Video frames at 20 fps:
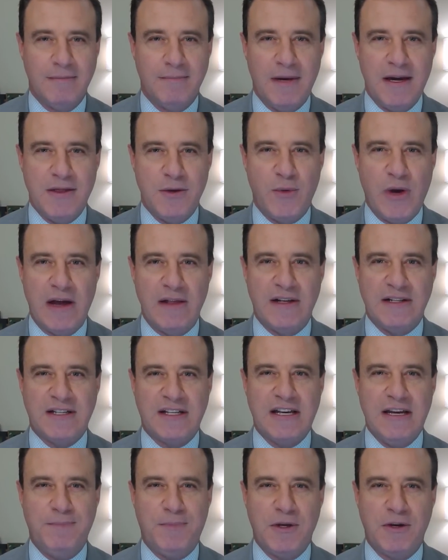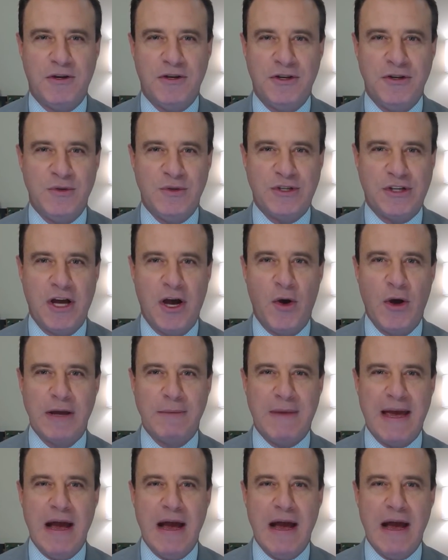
By the way, let's keep the good news going.